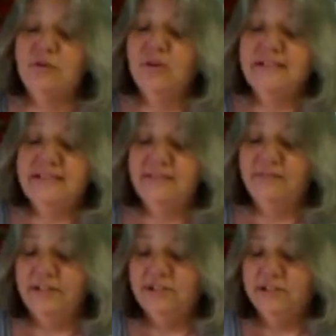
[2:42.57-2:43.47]
crazy
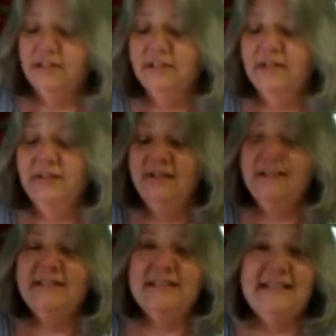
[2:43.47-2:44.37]
invention.
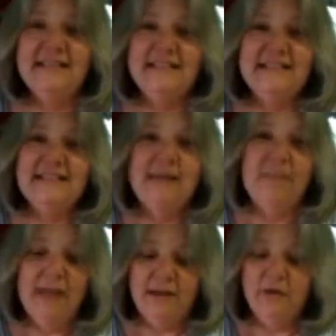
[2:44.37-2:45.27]
We had to take the kids
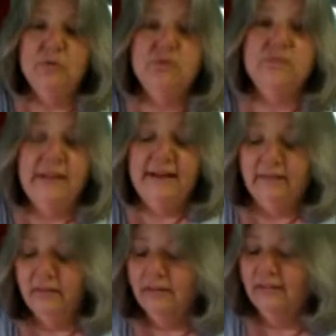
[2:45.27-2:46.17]
out back and hose them
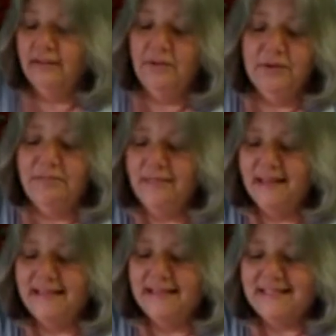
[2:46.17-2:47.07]
down. They were a
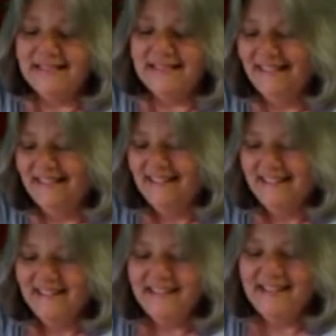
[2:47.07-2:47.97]
mess.
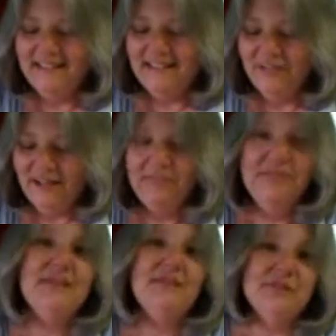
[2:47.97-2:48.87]
Anyway,
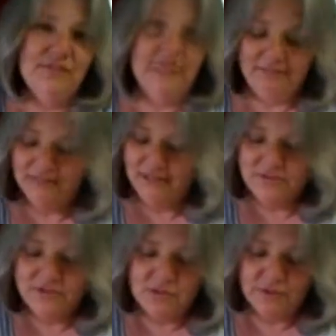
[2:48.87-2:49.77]
it was fun. It
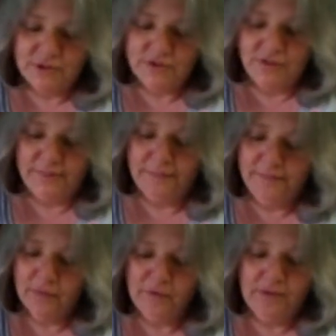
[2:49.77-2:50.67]
was so much fun.
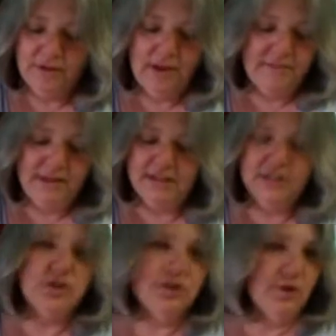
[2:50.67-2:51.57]
I made
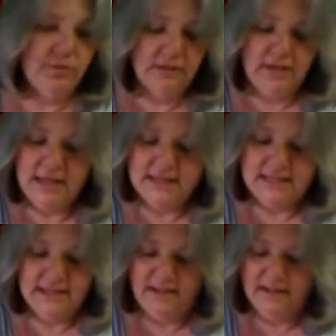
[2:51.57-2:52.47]
Ninja Turtle cakes,
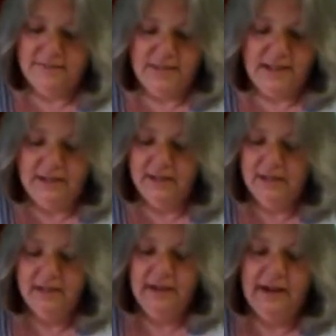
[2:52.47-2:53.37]
and I've made
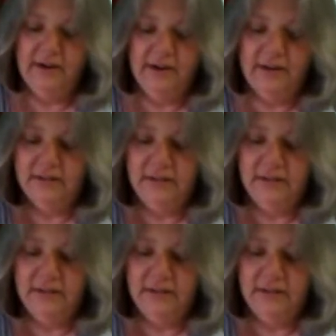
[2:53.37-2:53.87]
Ariel